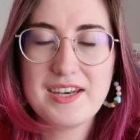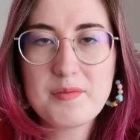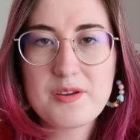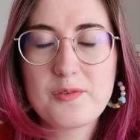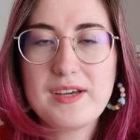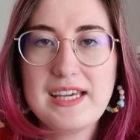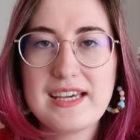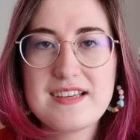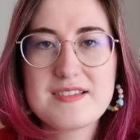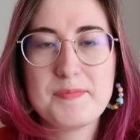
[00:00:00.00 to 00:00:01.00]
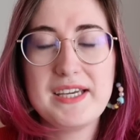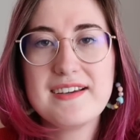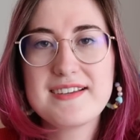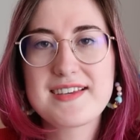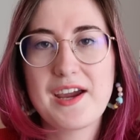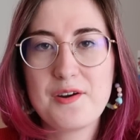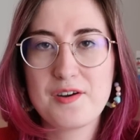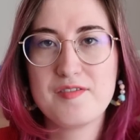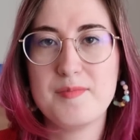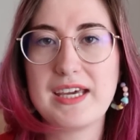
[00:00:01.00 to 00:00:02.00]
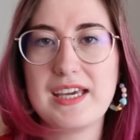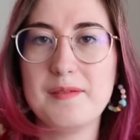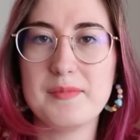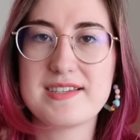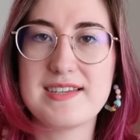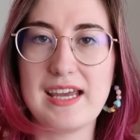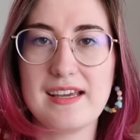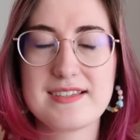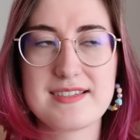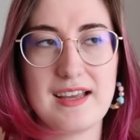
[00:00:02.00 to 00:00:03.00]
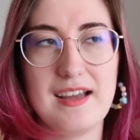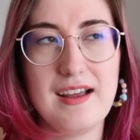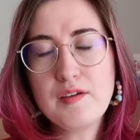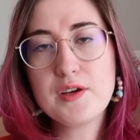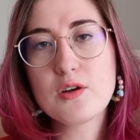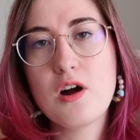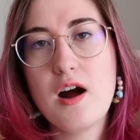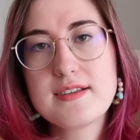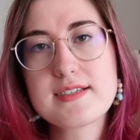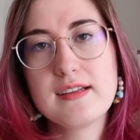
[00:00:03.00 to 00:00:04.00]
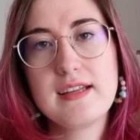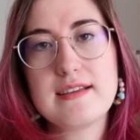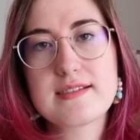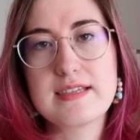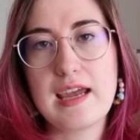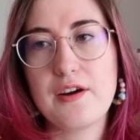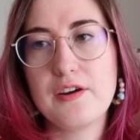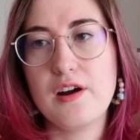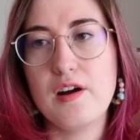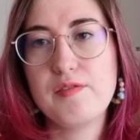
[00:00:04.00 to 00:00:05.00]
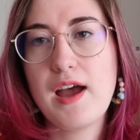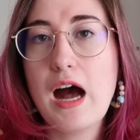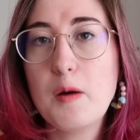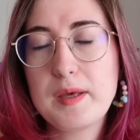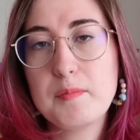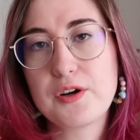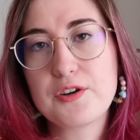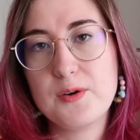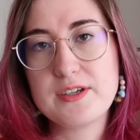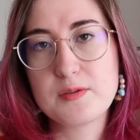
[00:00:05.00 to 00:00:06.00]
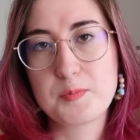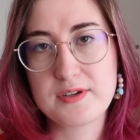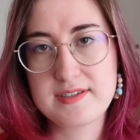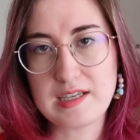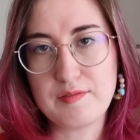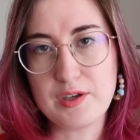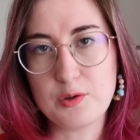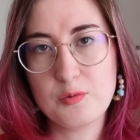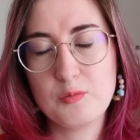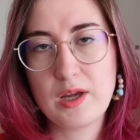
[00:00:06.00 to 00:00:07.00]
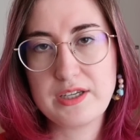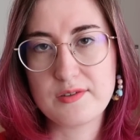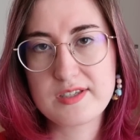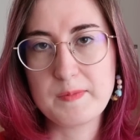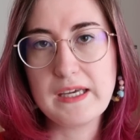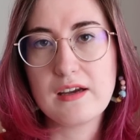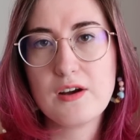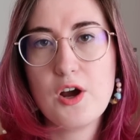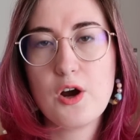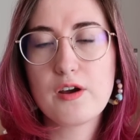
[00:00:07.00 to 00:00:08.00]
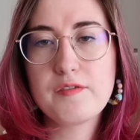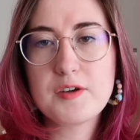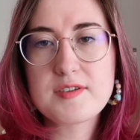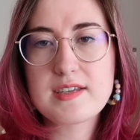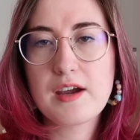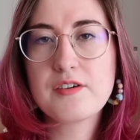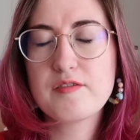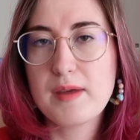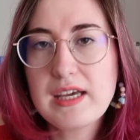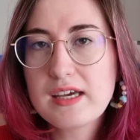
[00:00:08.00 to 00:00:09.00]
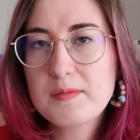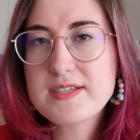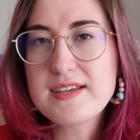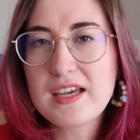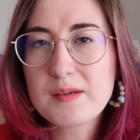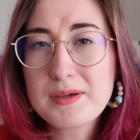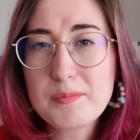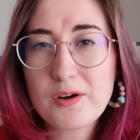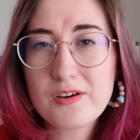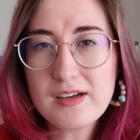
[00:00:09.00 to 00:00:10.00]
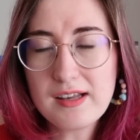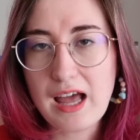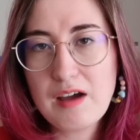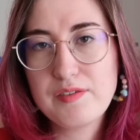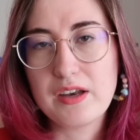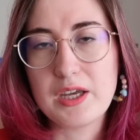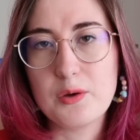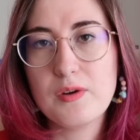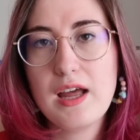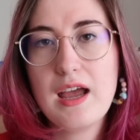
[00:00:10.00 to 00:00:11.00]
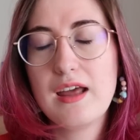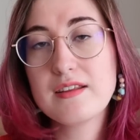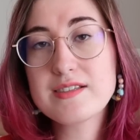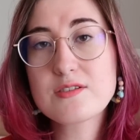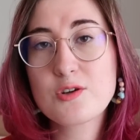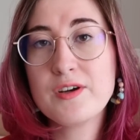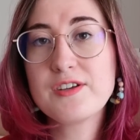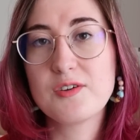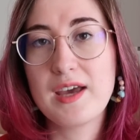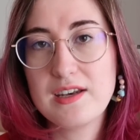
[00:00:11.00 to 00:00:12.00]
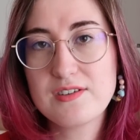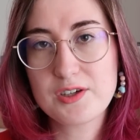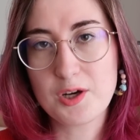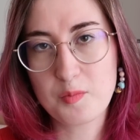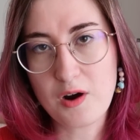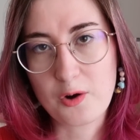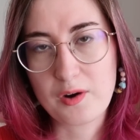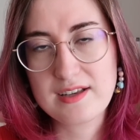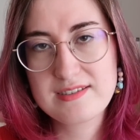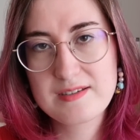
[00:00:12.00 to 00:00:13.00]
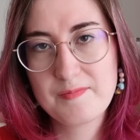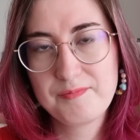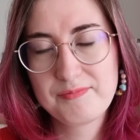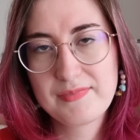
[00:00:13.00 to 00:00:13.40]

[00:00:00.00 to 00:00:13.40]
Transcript: Number 3 is being scared of making mistakes. If you're constantly scared of how people are going to perceive you when you speak, or if you're scared of making a mistake and people are going to laugh at you, this is going to hinder your progress.